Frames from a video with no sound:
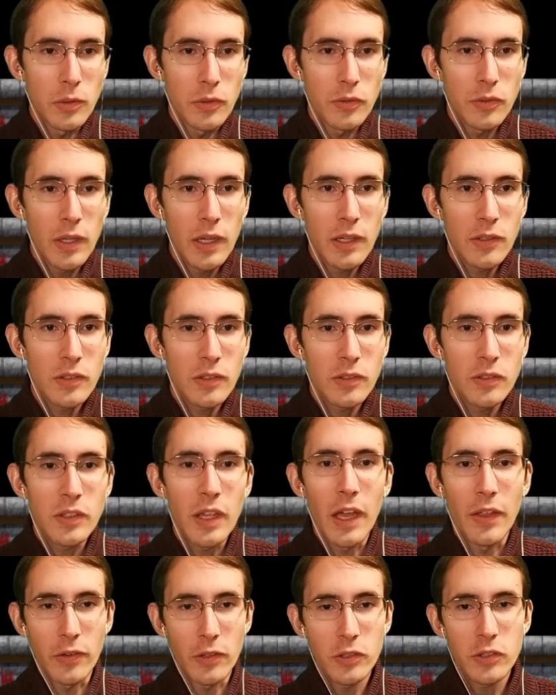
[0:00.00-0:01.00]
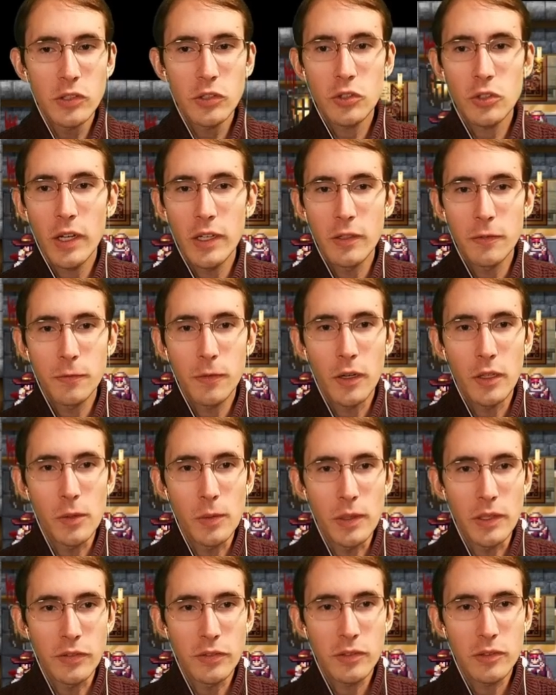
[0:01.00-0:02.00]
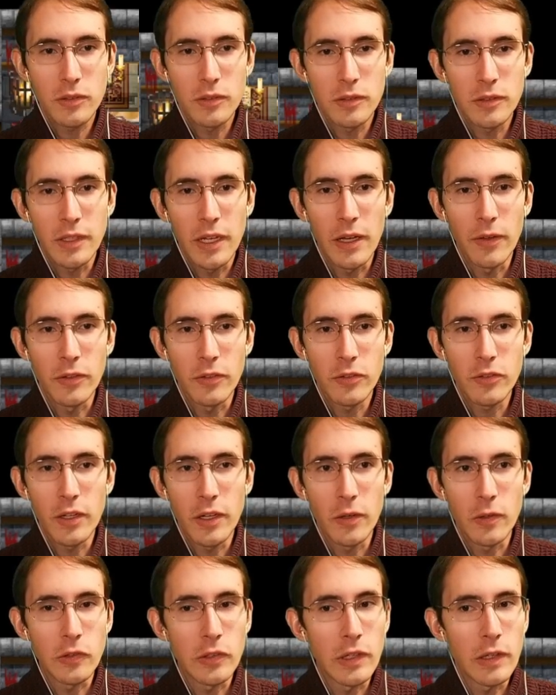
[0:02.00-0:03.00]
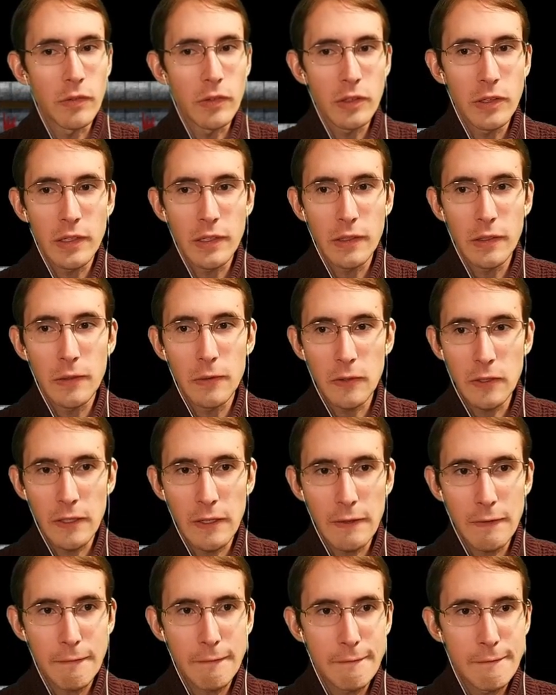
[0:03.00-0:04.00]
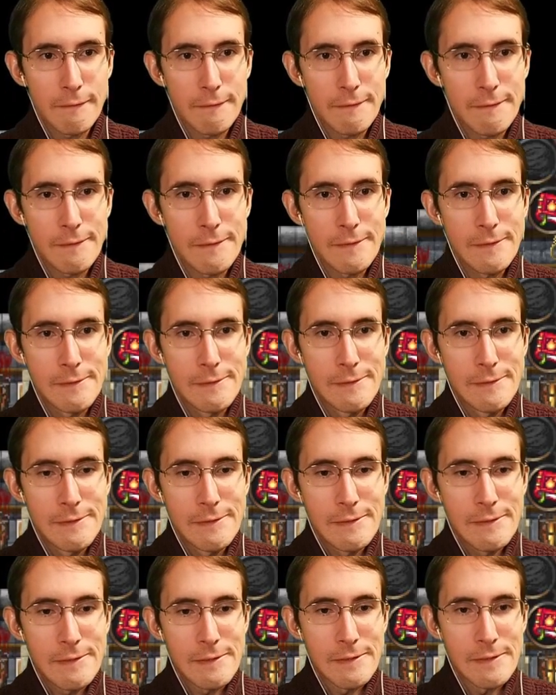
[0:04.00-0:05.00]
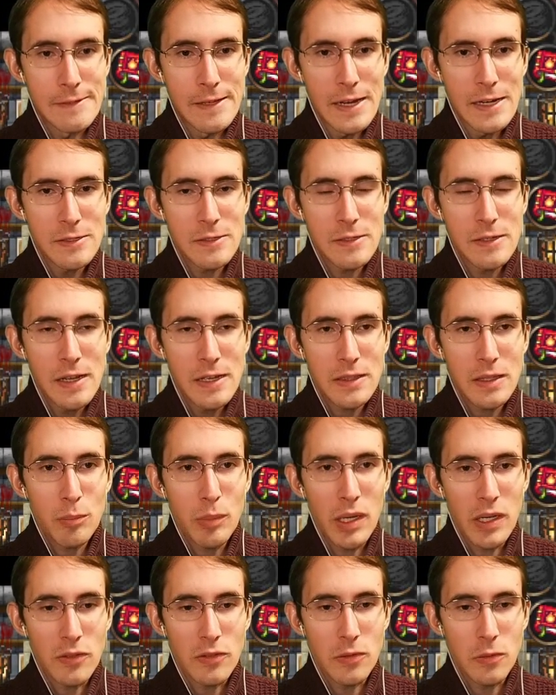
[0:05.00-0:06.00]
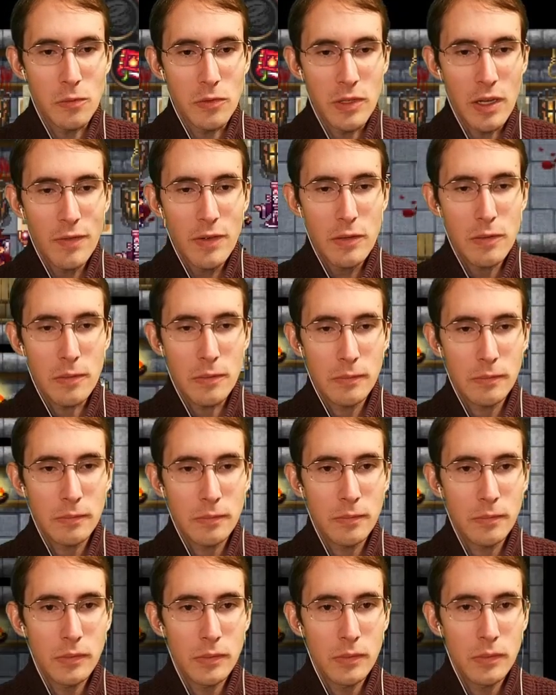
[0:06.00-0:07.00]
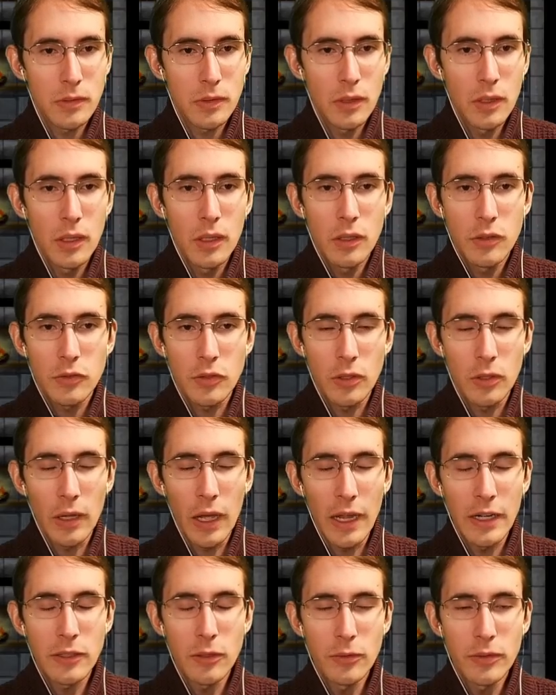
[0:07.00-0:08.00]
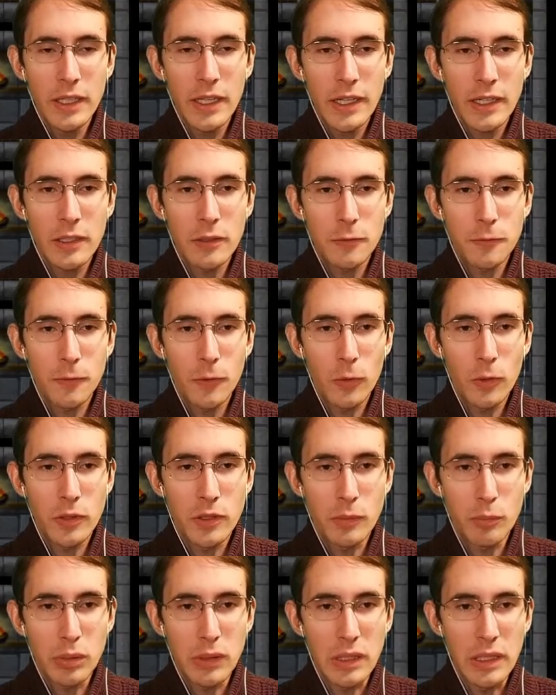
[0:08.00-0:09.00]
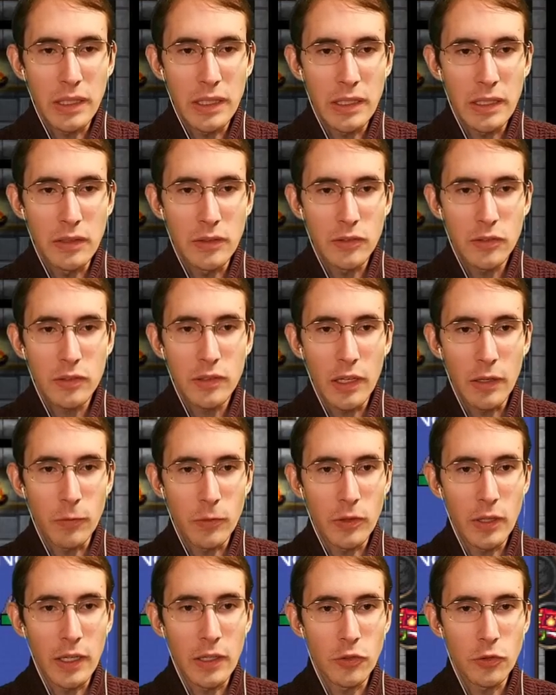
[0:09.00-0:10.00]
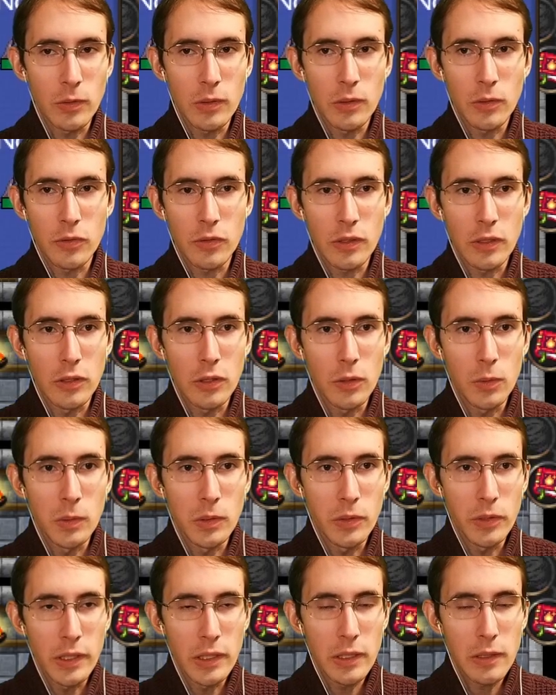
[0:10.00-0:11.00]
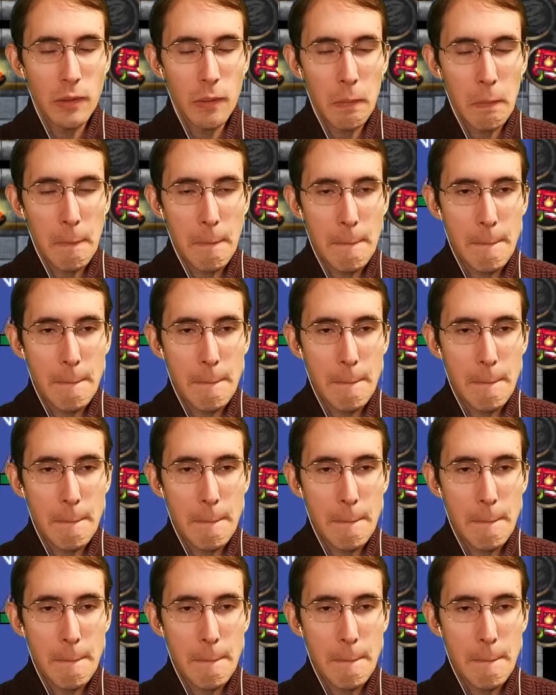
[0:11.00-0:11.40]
So assassins, yeah, they're just trying to follow us down the stairs and everything. Okay. That's not the best news ever. So I don't think I can afford to play safe with Azuros and Noel then.